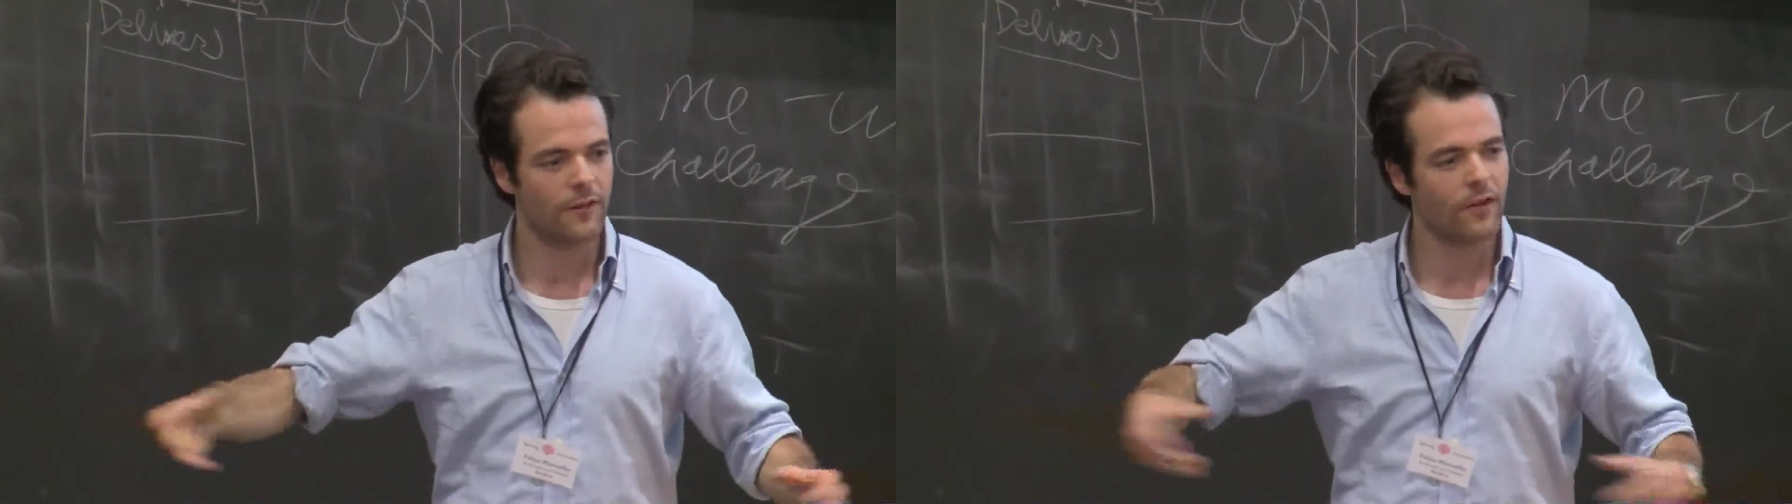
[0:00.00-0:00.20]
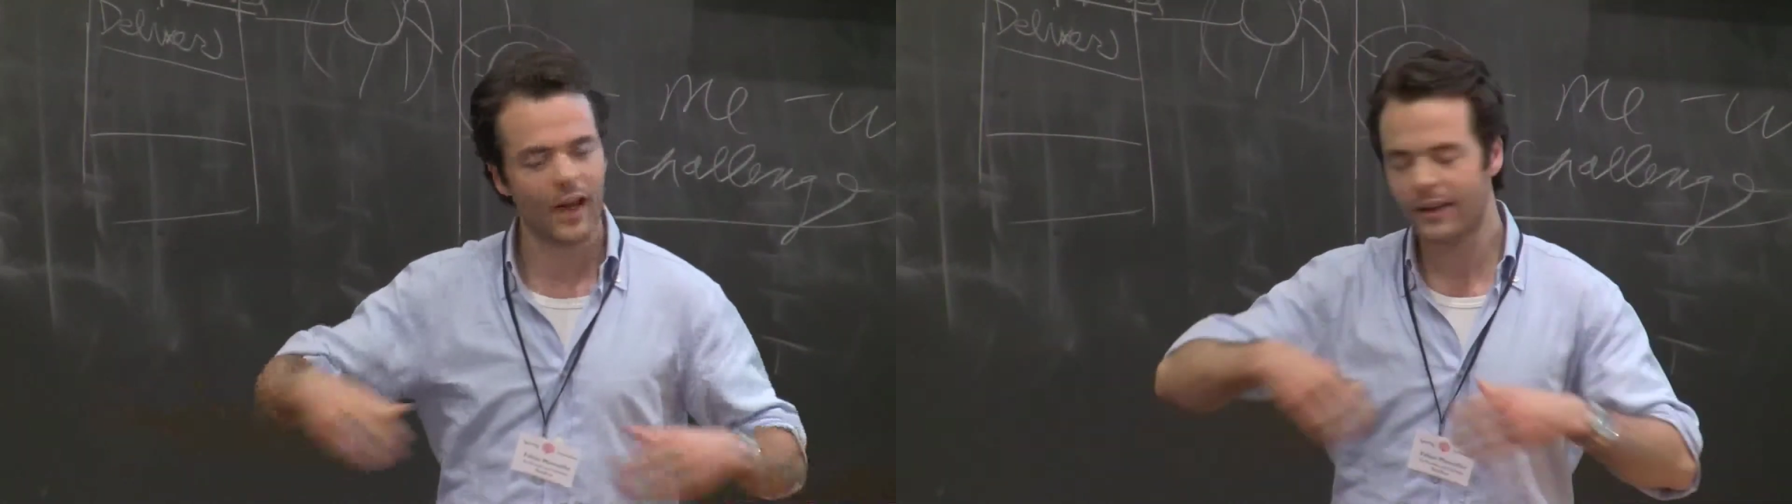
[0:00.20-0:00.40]

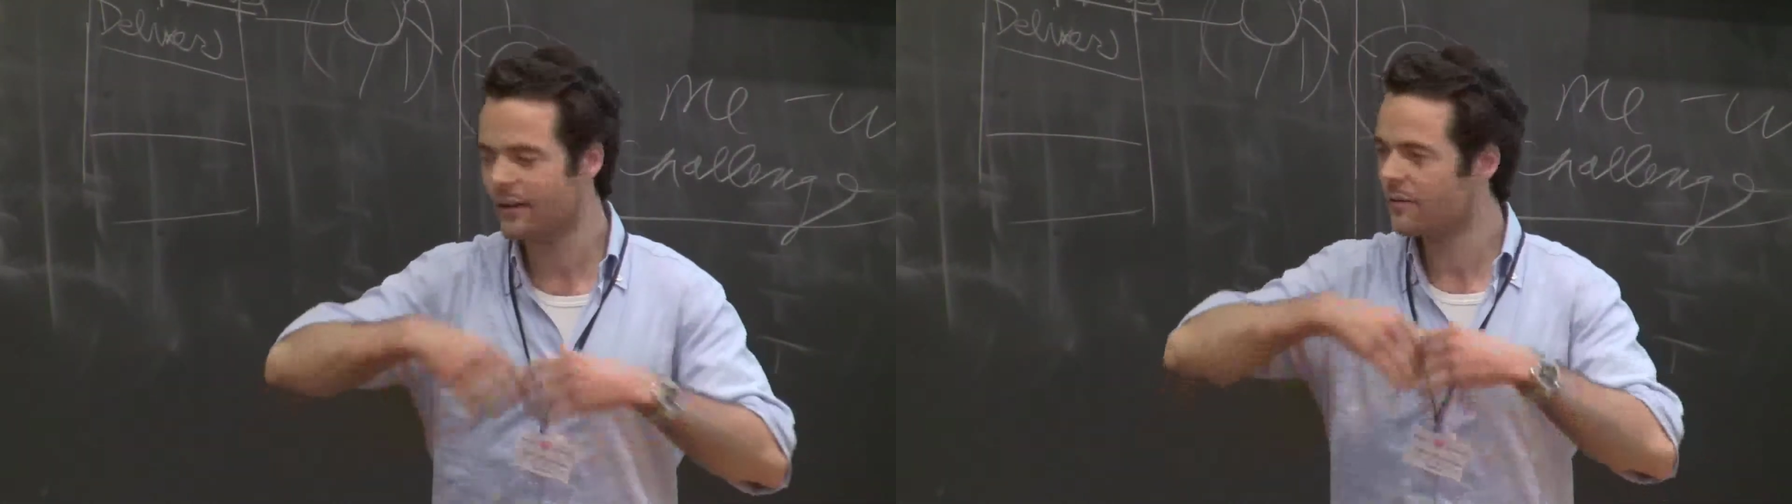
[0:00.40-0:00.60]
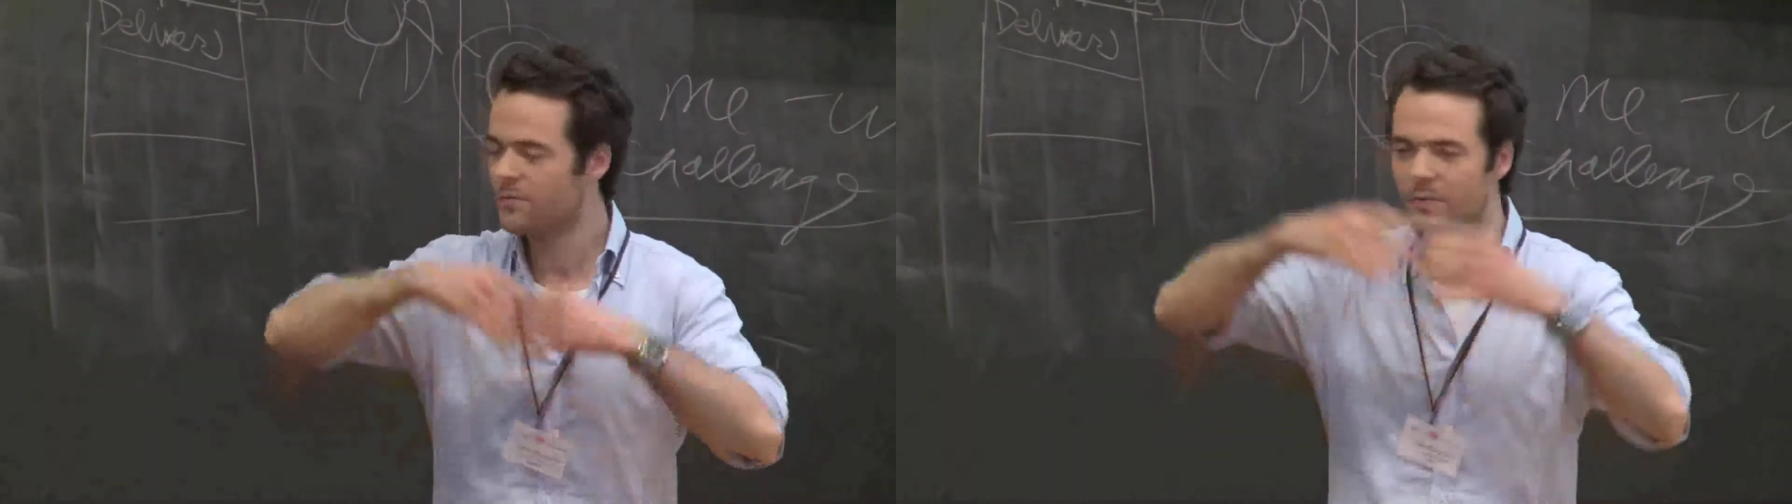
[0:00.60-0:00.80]
You're like
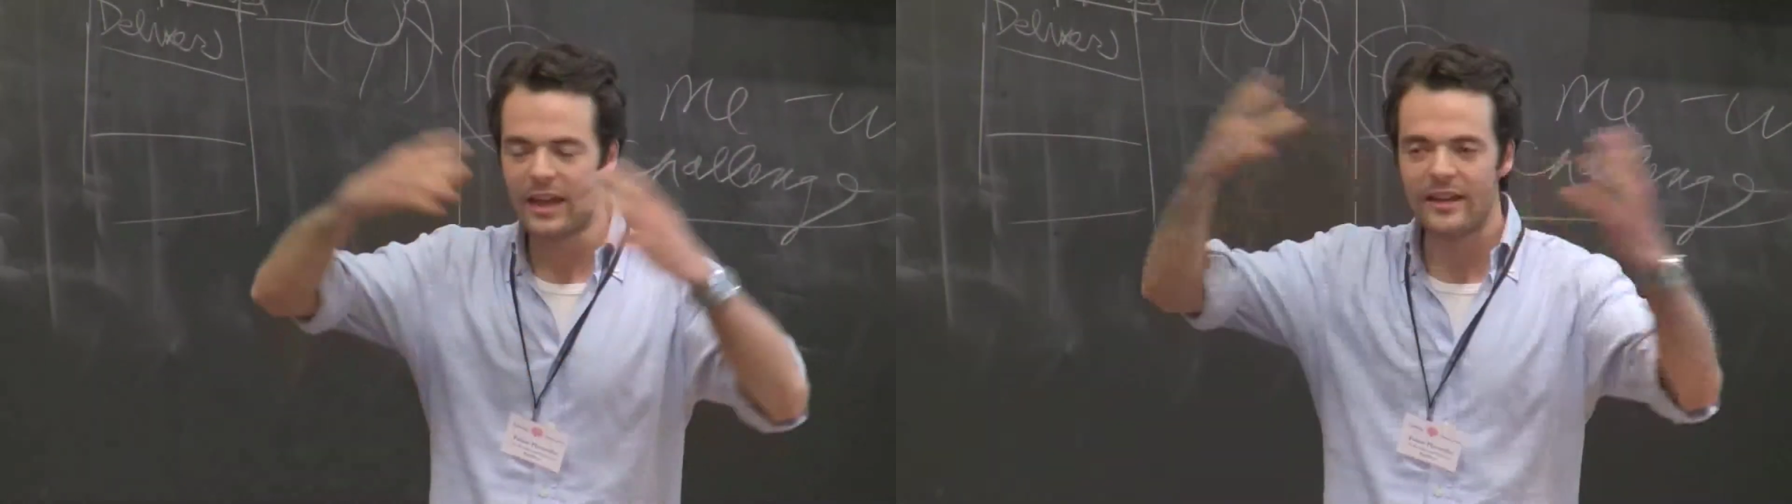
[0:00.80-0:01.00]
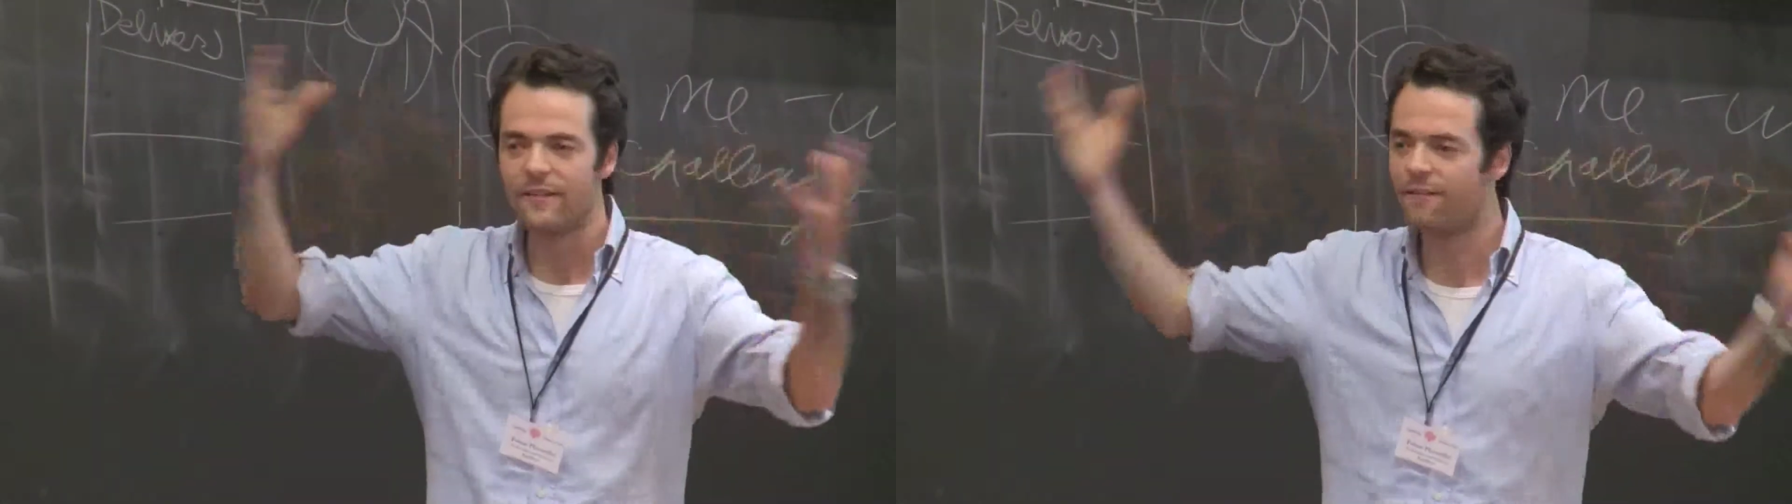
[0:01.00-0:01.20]

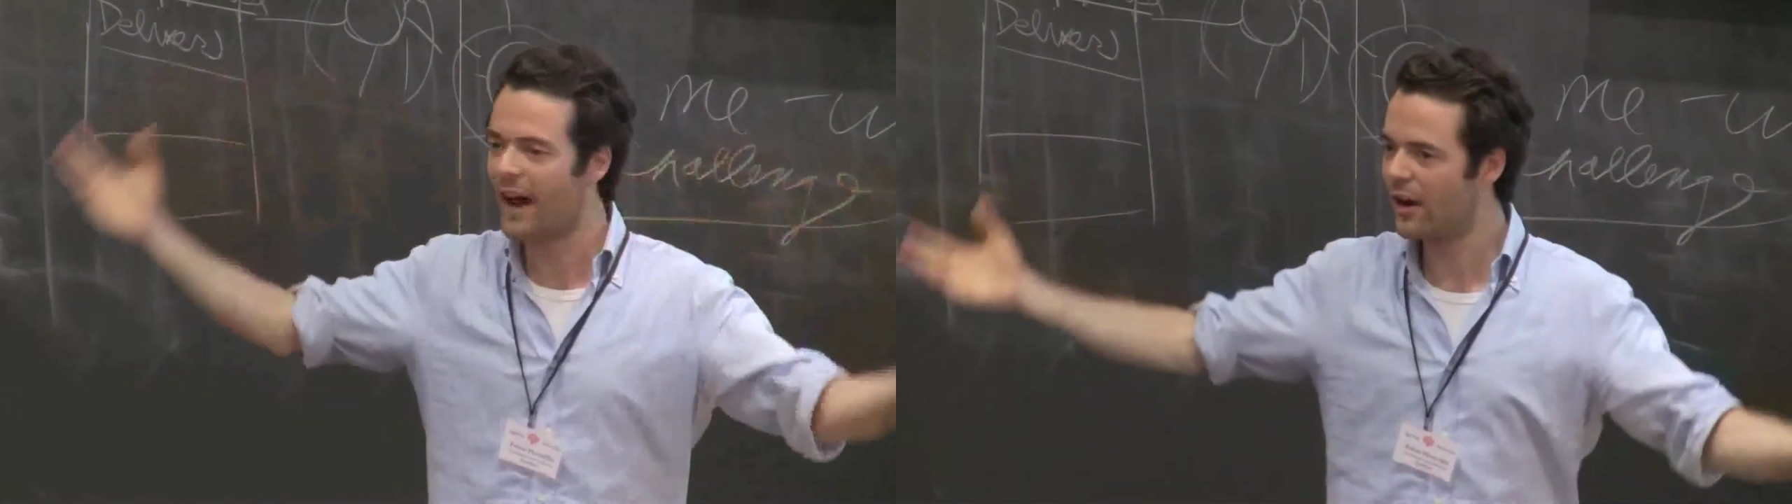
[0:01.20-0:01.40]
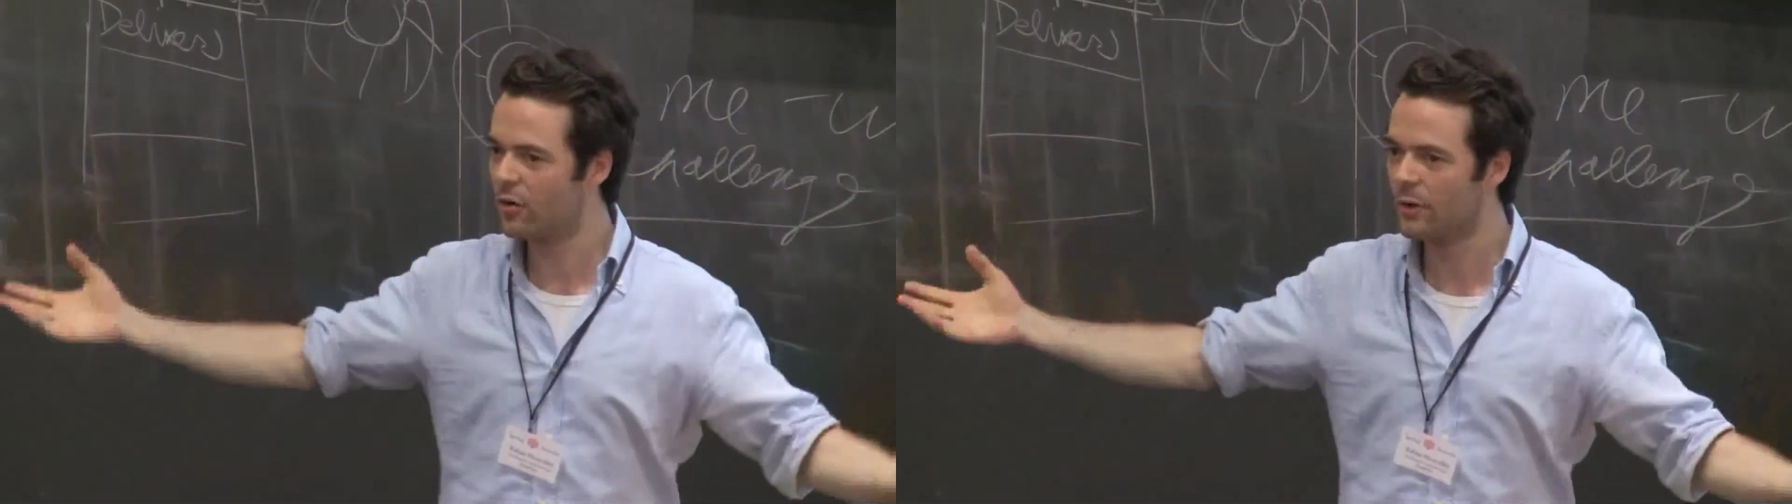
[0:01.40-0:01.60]
an
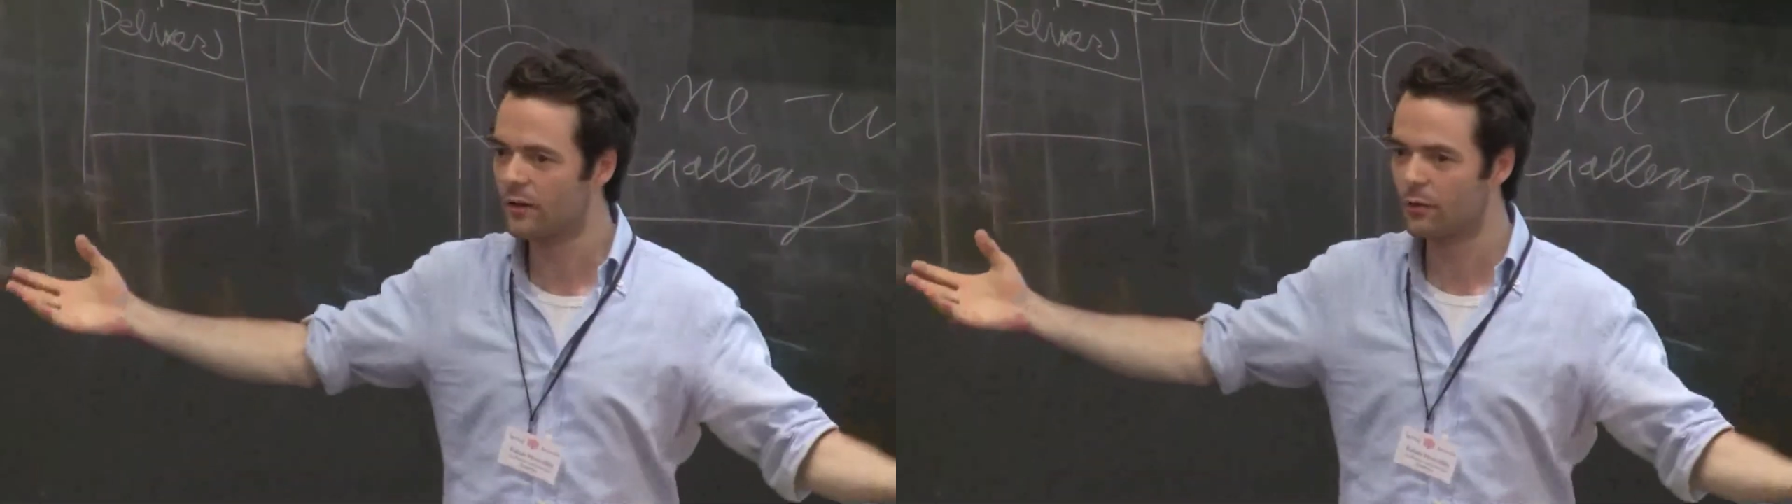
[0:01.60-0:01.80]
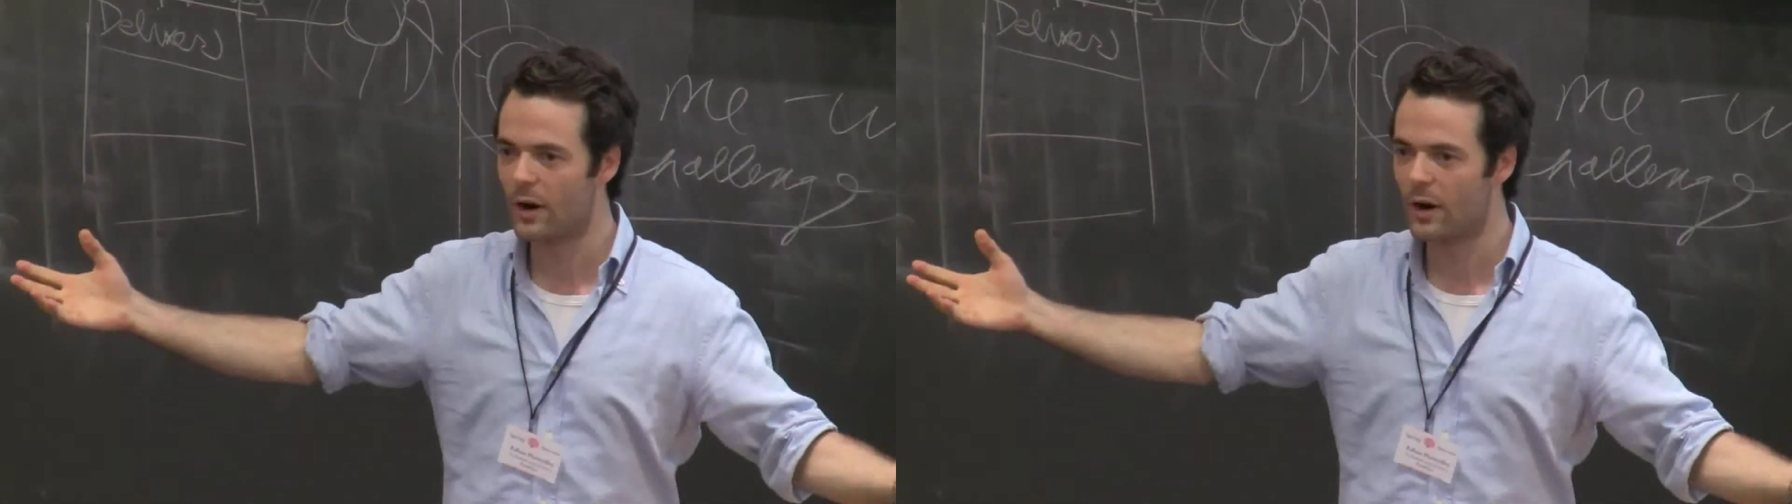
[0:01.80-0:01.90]
environment